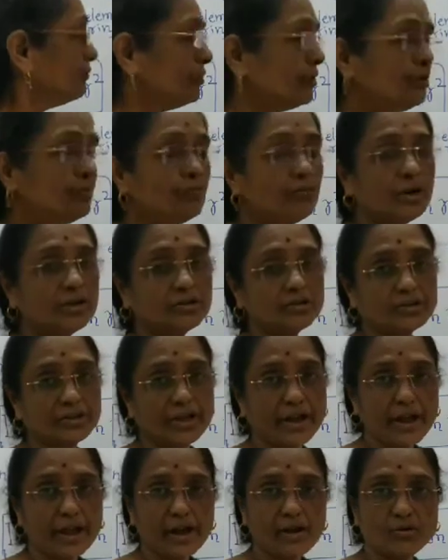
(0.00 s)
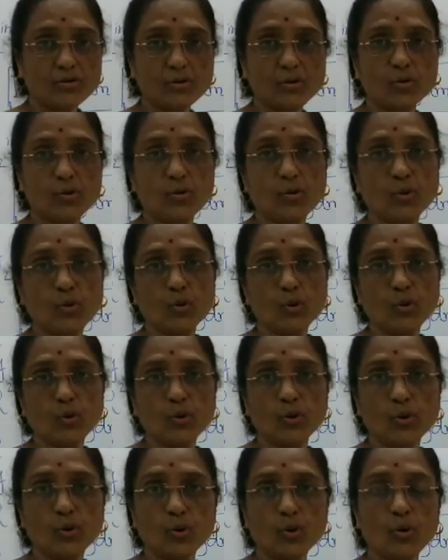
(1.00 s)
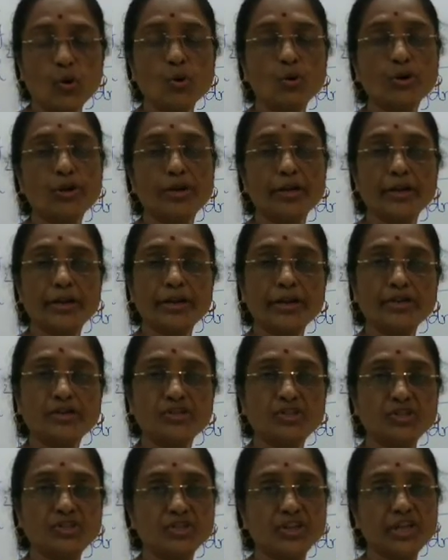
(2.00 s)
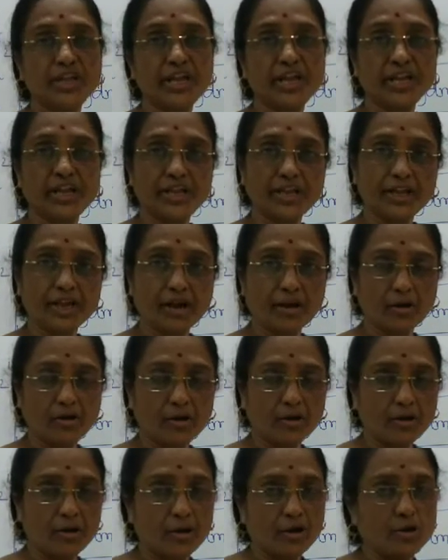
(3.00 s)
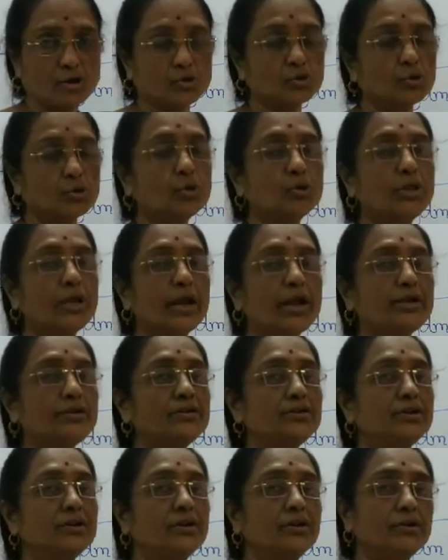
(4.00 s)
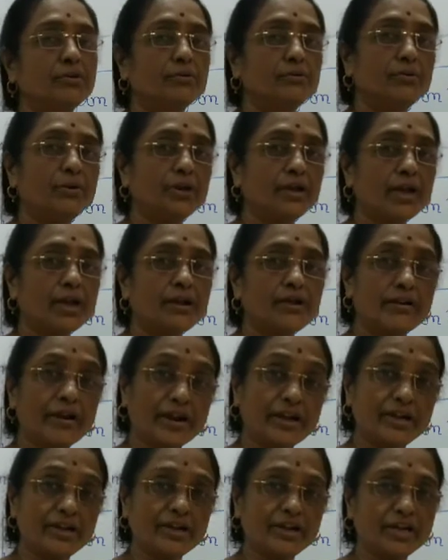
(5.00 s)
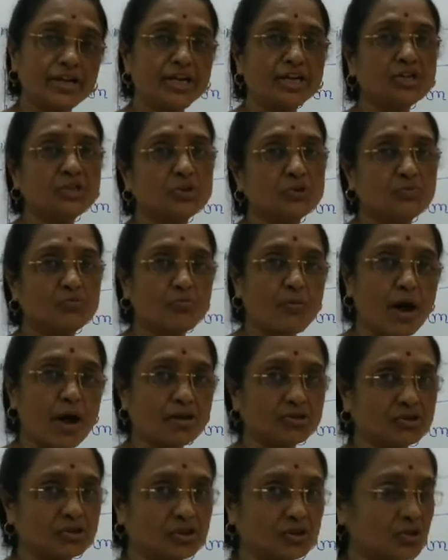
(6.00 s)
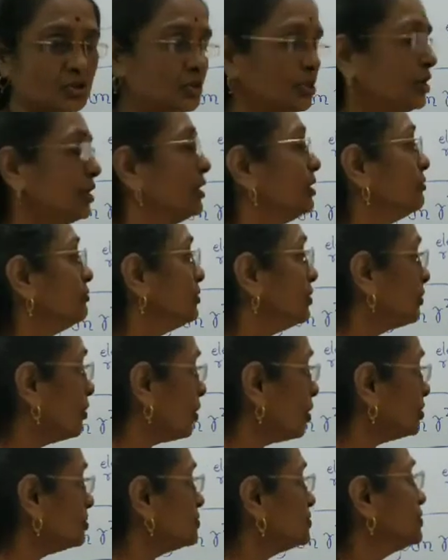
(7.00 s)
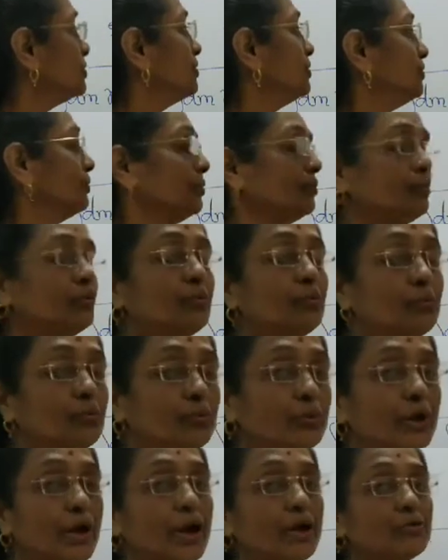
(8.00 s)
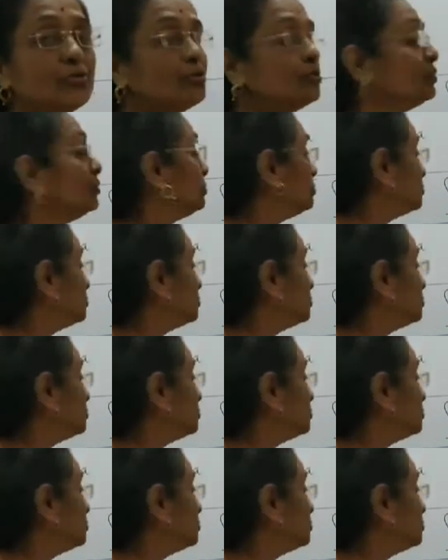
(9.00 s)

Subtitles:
we must have to note its area so that we can write its mass, because we have to